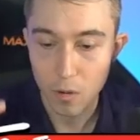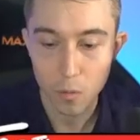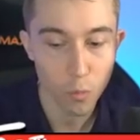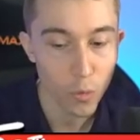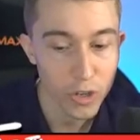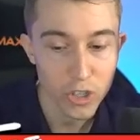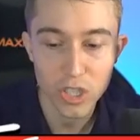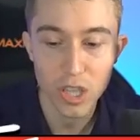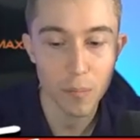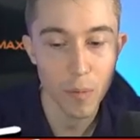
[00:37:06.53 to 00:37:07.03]
I
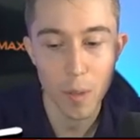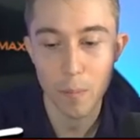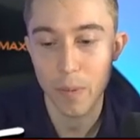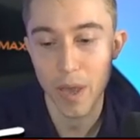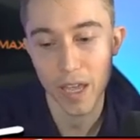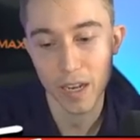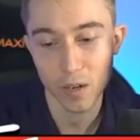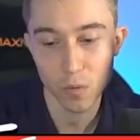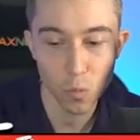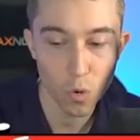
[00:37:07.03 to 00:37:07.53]
wish that my
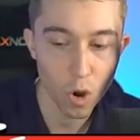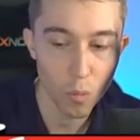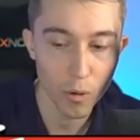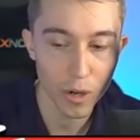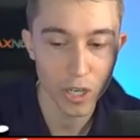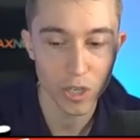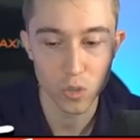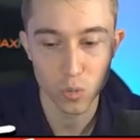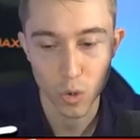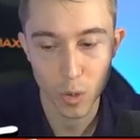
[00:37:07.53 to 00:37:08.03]
bandit and
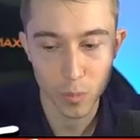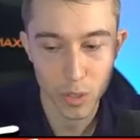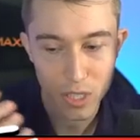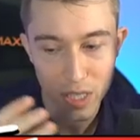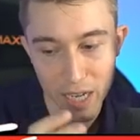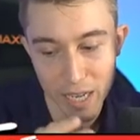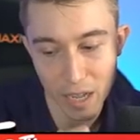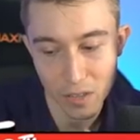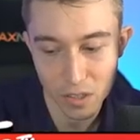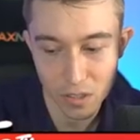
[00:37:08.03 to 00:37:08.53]
wallbreakers were able
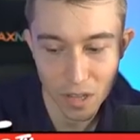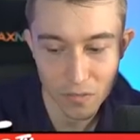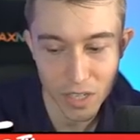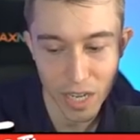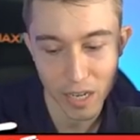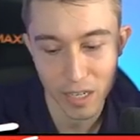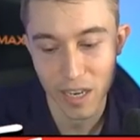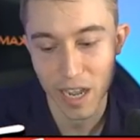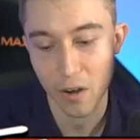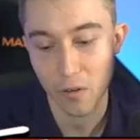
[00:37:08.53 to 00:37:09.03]
to take out the left
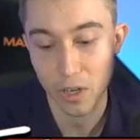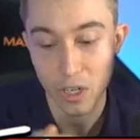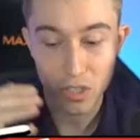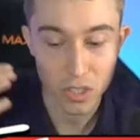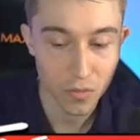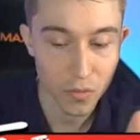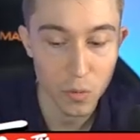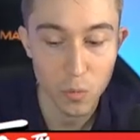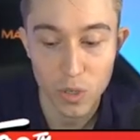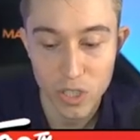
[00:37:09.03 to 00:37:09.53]
hand tower,
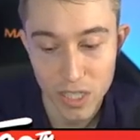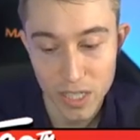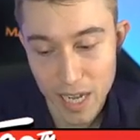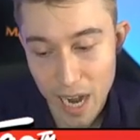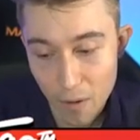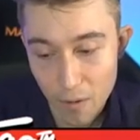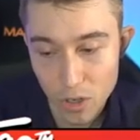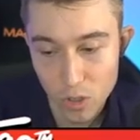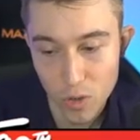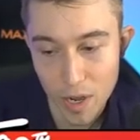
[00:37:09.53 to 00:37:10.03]
because if it was a
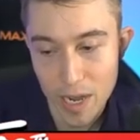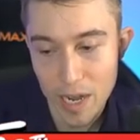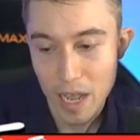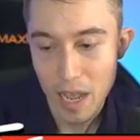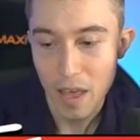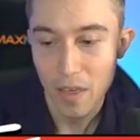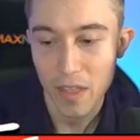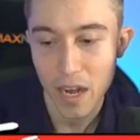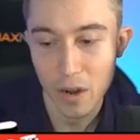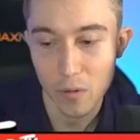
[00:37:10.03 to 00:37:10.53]
tower trade,
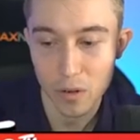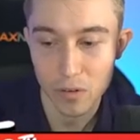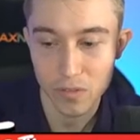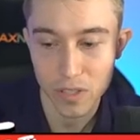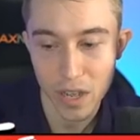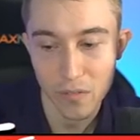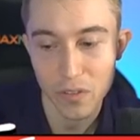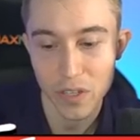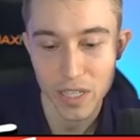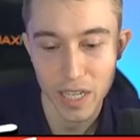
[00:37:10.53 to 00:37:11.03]
then I would
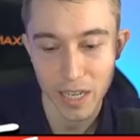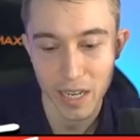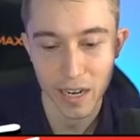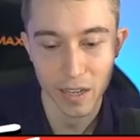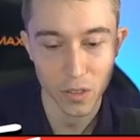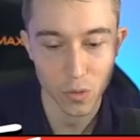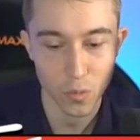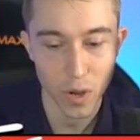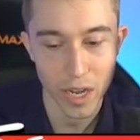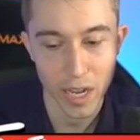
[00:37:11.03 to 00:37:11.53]
have definitely taken
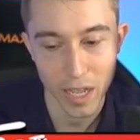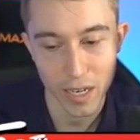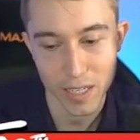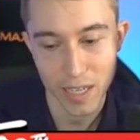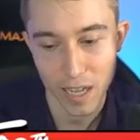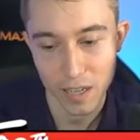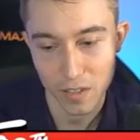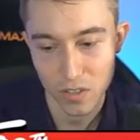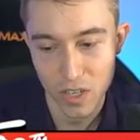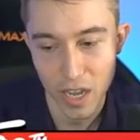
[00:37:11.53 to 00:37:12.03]
out the right hand
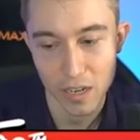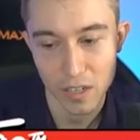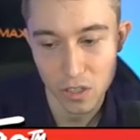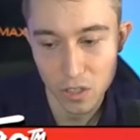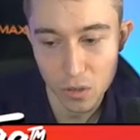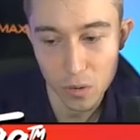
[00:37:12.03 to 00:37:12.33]
side